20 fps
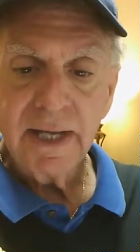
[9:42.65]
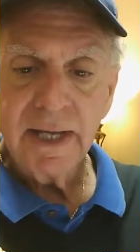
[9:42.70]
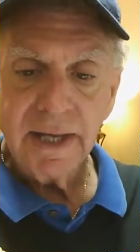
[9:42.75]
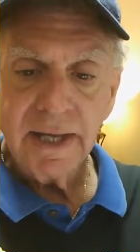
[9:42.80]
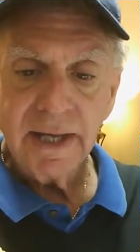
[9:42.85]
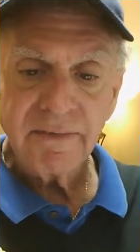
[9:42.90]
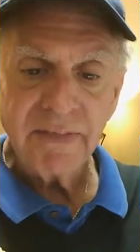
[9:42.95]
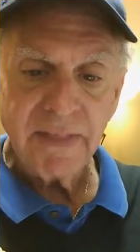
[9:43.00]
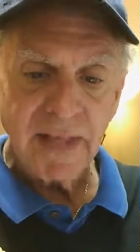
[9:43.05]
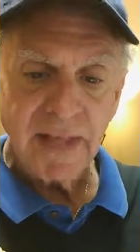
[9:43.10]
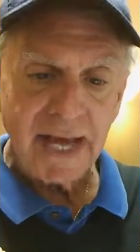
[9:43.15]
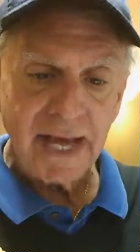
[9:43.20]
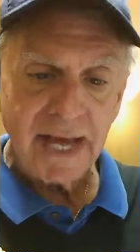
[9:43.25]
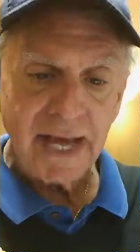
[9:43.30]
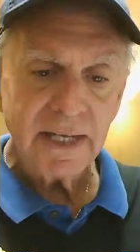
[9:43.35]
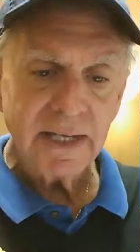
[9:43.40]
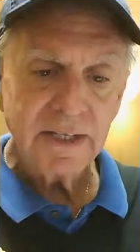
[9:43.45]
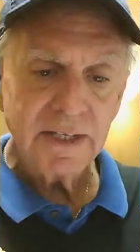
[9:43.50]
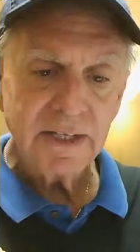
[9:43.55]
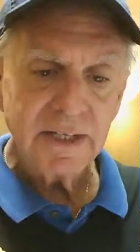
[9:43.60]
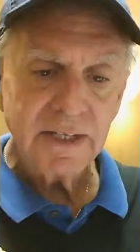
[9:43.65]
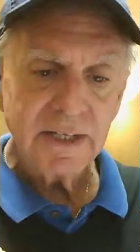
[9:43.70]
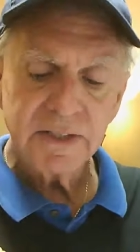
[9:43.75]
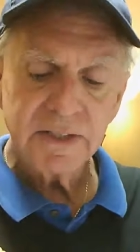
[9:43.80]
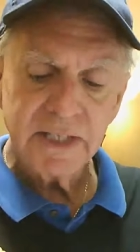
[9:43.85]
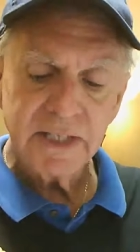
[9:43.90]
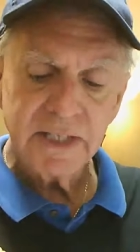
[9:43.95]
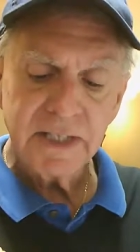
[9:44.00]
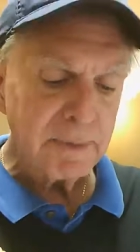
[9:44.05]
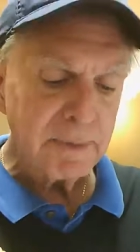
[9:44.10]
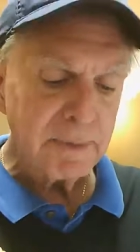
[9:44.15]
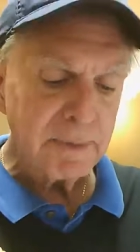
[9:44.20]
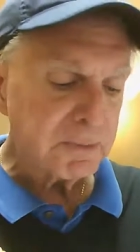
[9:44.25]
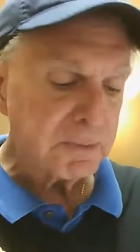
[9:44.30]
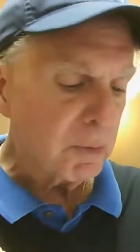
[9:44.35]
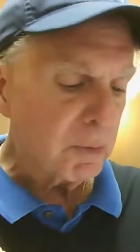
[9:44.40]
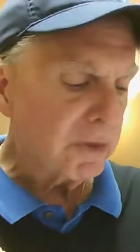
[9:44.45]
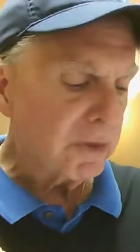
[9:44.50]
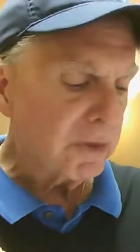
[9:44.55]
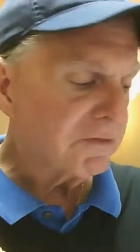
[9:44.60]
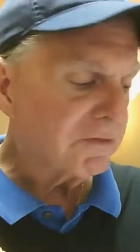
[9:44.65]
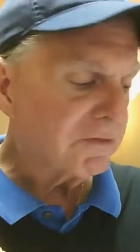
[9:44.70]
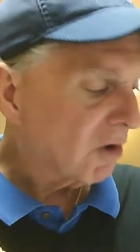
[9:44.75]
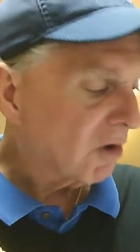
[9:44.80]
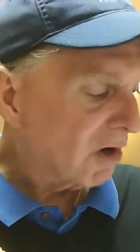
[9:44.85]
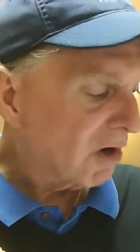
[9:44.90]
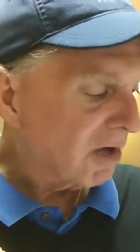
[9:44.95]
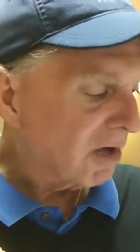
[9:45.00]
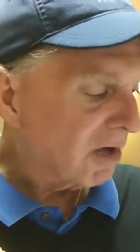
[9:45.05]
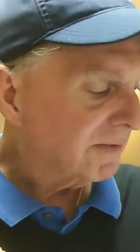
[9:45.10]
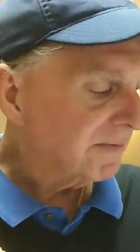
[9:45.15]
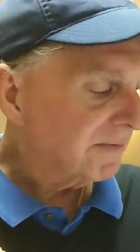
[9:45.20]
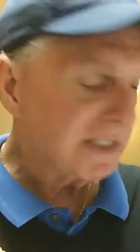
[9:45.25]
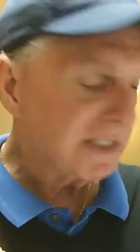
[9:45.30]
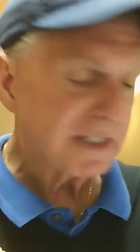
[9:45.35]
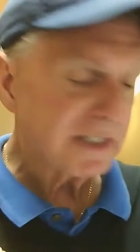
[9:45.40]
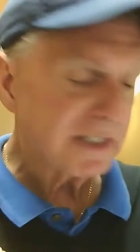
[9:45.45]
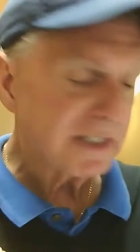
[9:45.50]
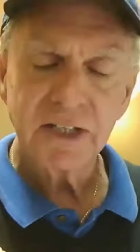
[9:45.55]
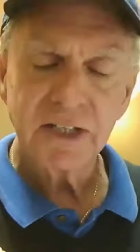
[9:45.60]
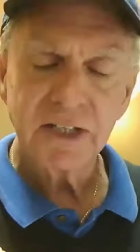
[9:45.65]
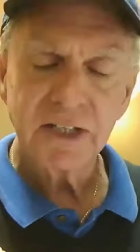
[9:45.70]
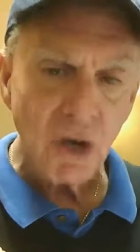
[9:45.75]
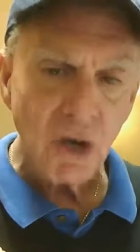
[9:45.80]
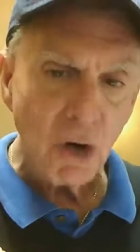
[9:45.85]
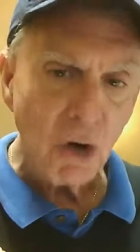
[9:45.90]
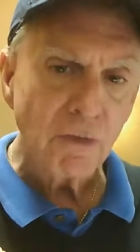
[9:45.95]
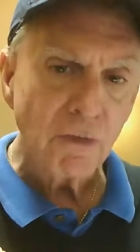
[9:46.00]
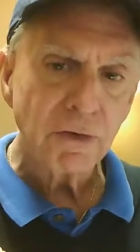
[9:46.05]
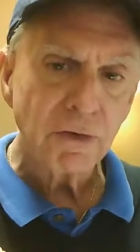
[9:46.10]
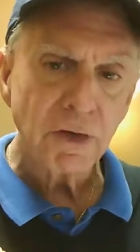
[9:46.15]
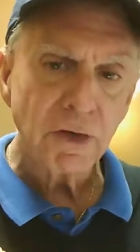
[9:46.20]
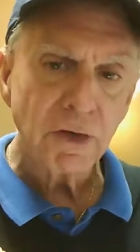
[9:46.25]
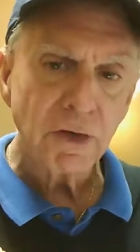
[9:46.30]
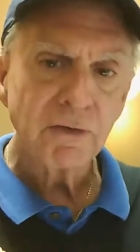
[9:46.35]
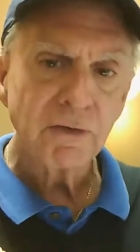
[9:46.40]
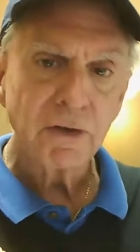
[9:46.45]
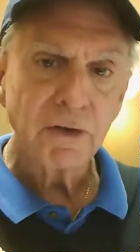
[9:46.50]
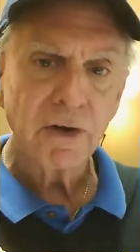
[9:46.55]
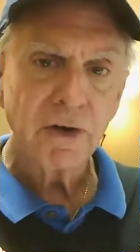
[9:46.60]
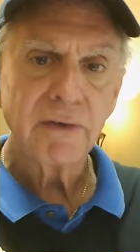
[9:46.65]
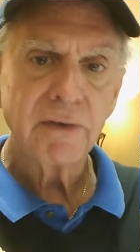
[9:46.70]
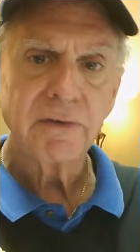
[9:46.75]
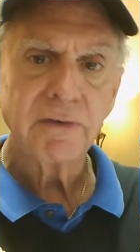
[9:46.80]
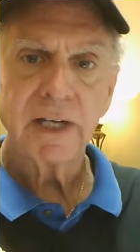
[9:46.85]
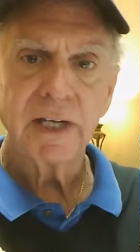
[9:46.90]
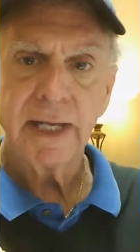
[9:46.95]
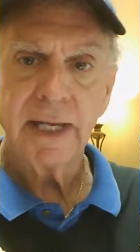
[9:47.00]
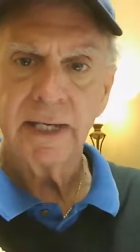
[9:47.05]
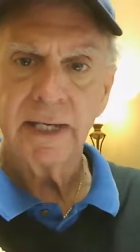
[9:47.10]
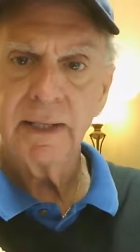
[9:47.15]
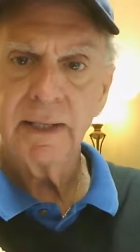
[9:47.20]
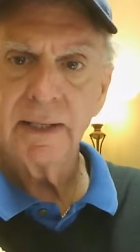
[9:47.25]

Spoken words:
If that is the impetus point for all of these things over and over and over again,